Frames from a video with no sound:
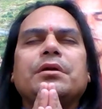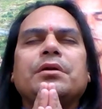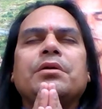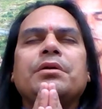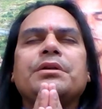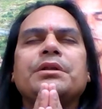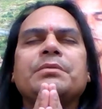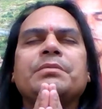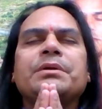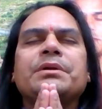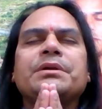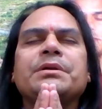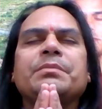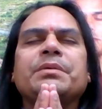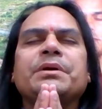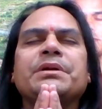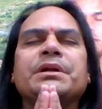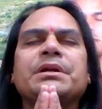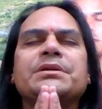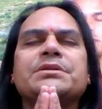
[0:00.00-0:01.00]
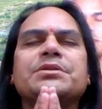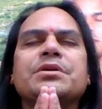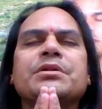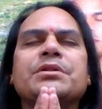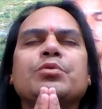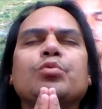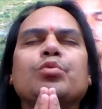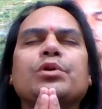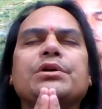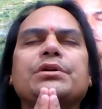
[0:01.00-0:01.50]
not even dependence
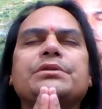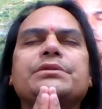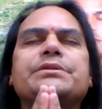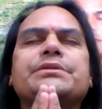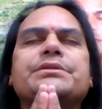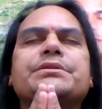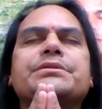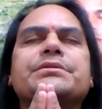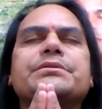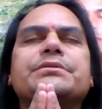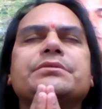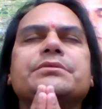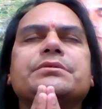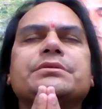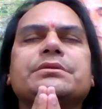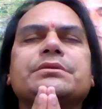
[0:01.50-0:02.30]
on the words,